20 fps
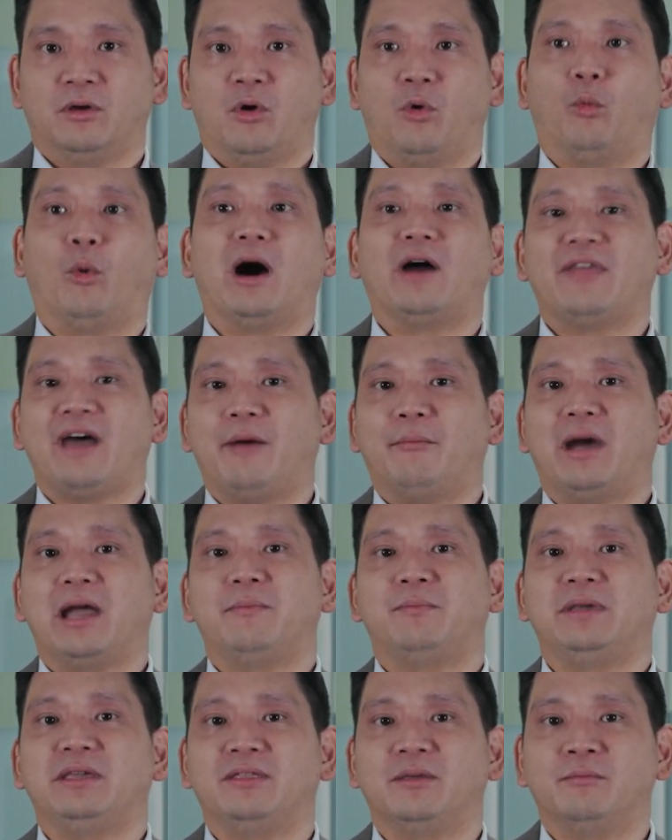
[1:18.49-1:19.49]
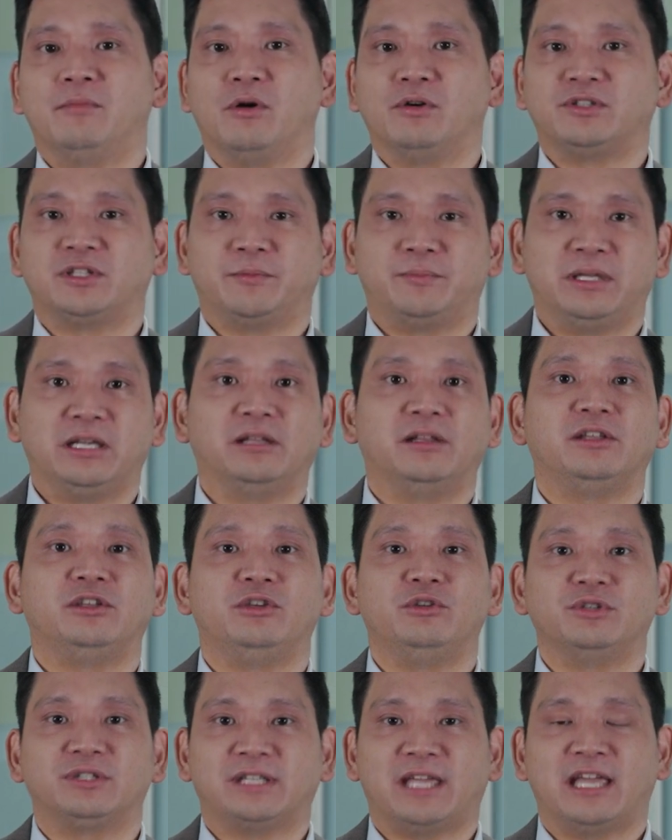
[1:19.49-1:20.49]
While that might be the most appealing
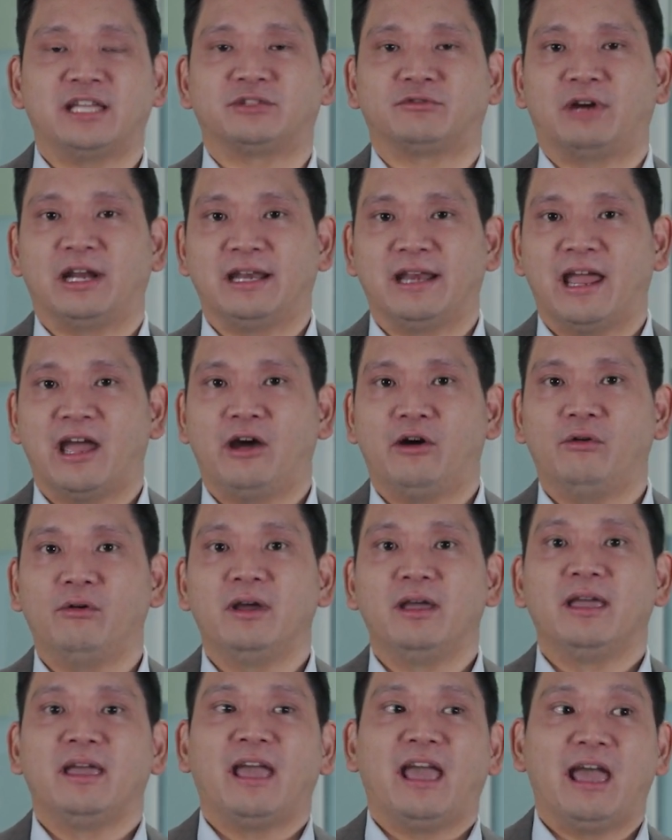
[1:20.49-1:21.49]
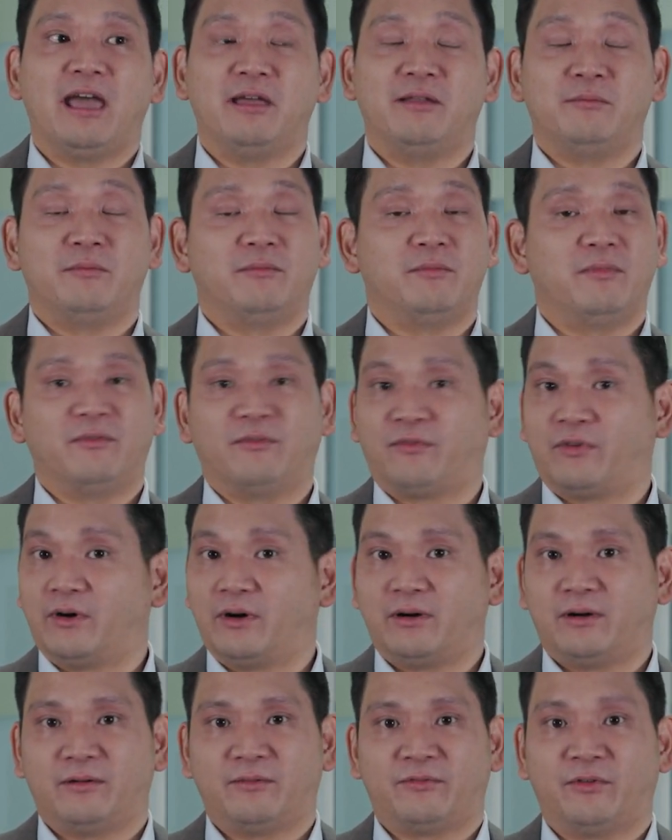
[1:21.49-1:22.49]
use case right now, and
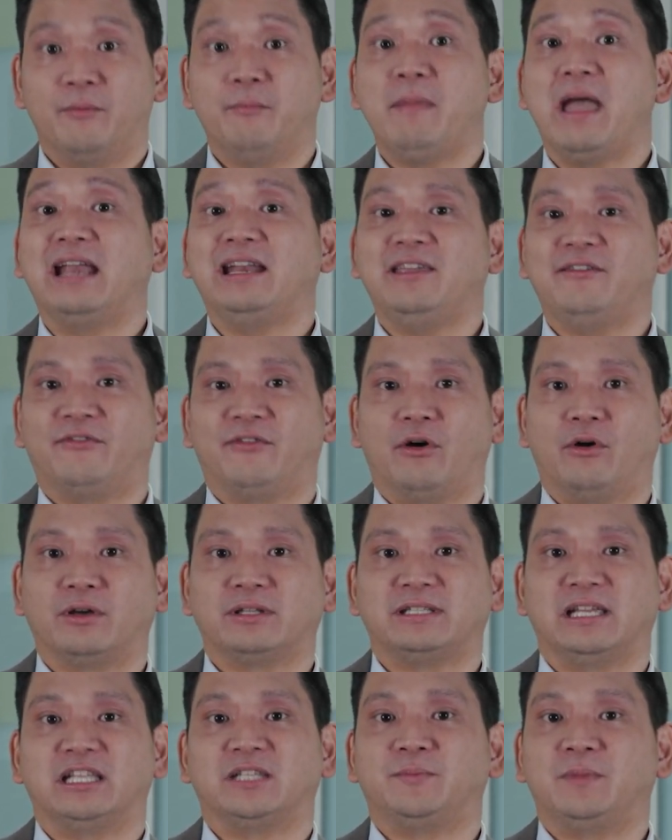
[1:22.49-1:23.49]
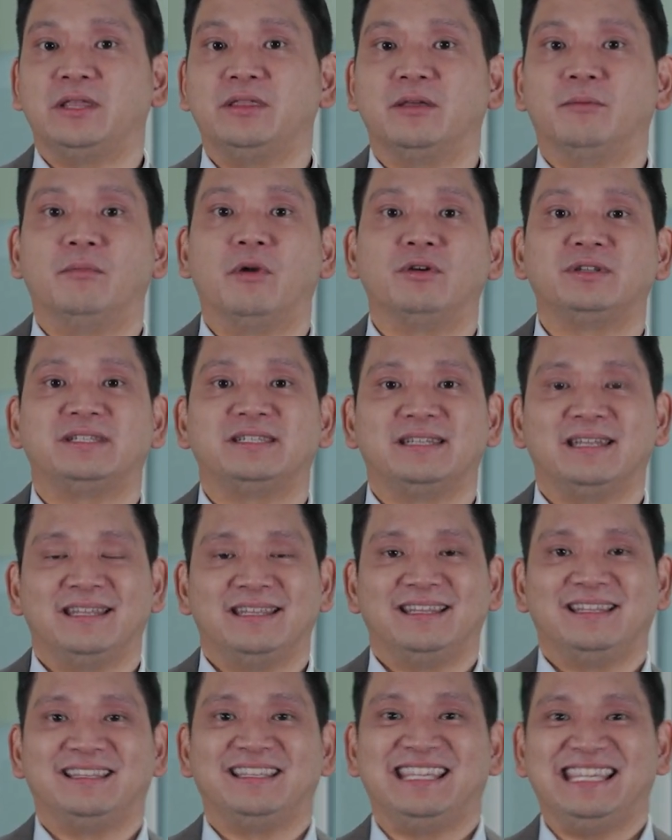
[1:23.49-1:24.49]
for many folks, it's been the most
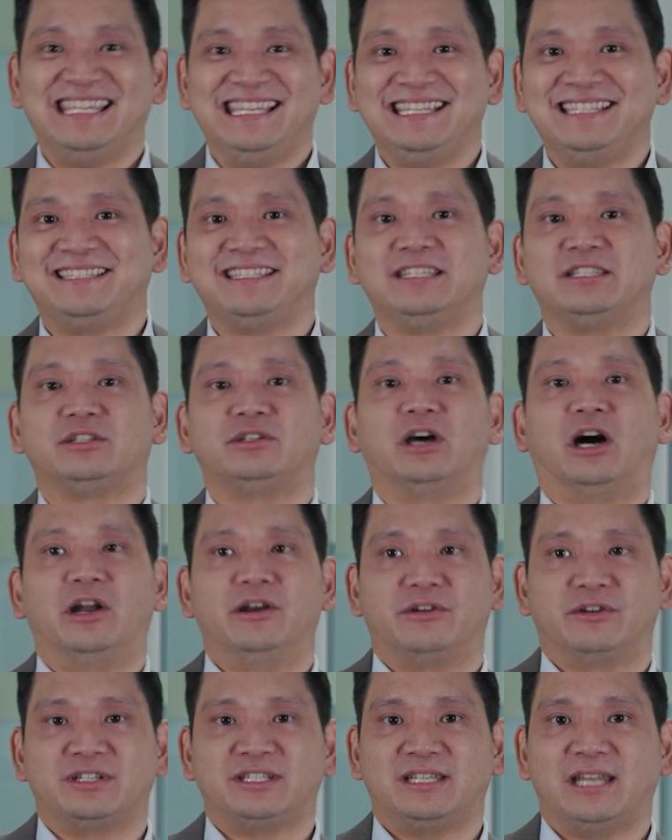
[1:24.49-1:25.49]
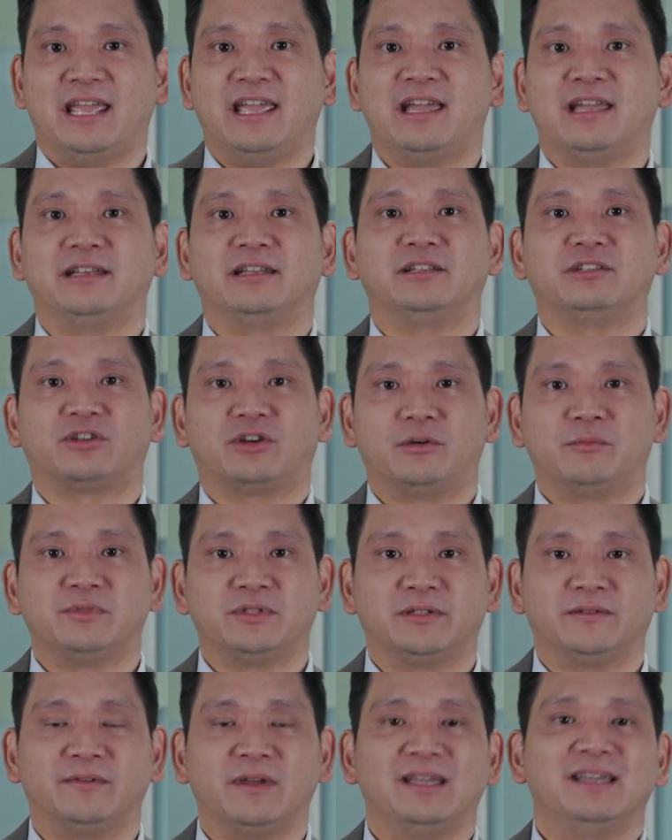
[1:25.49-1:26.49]
easy to understand in terms
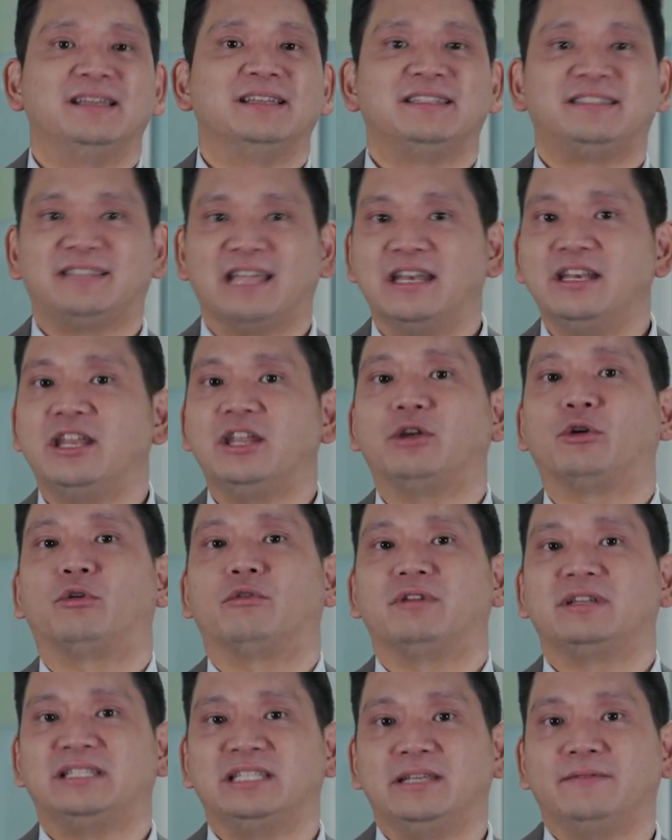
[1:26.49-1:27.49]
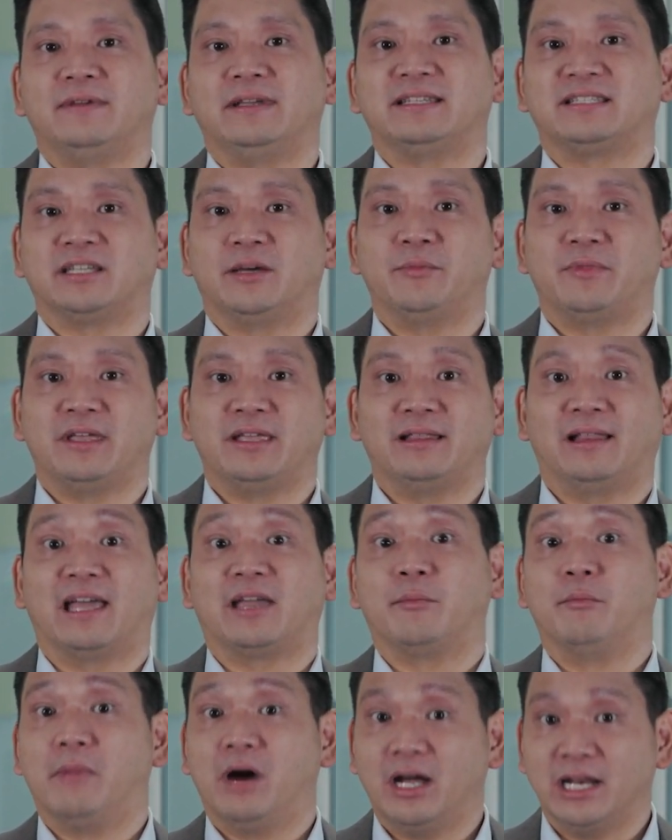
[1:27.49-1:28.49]
of sending or receiving something
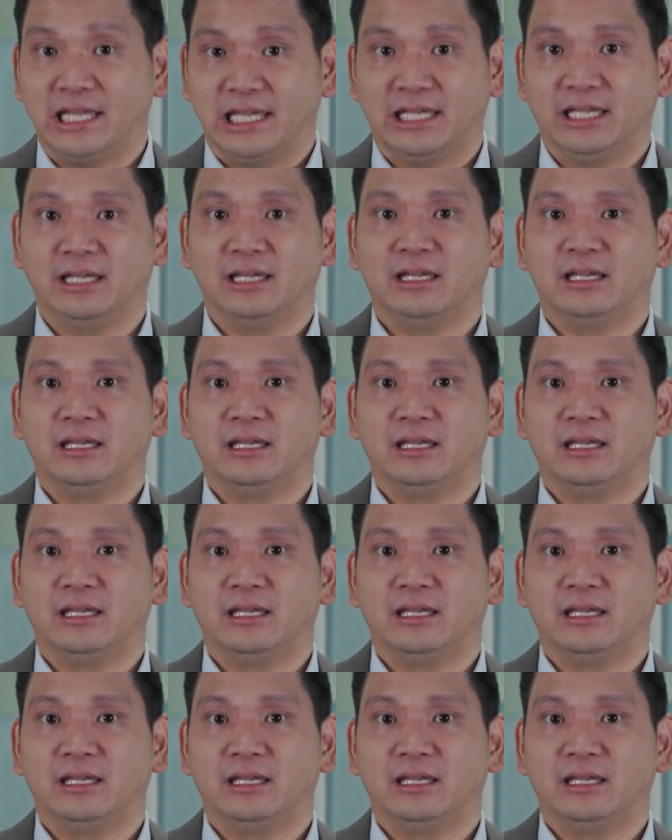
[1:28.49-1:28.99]
like money,